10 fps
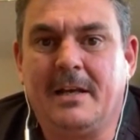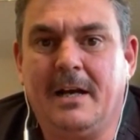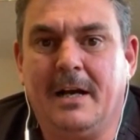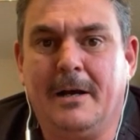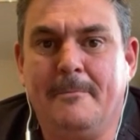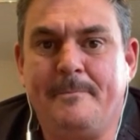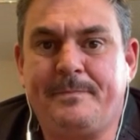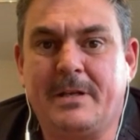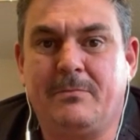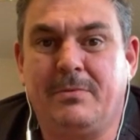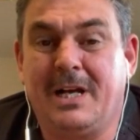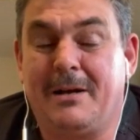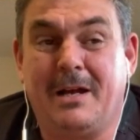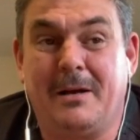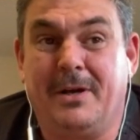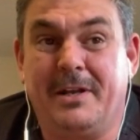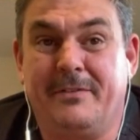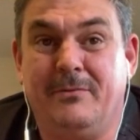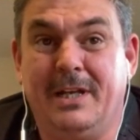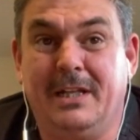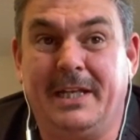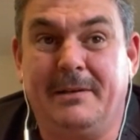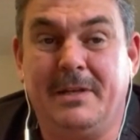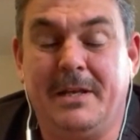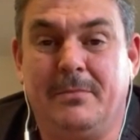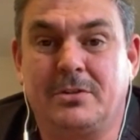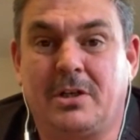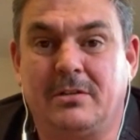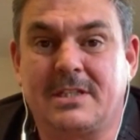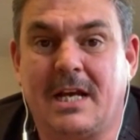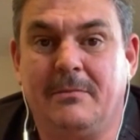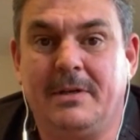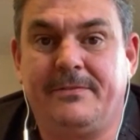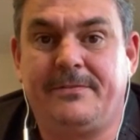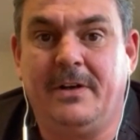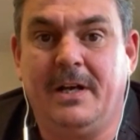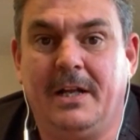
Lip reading: I'm not even really in much contact with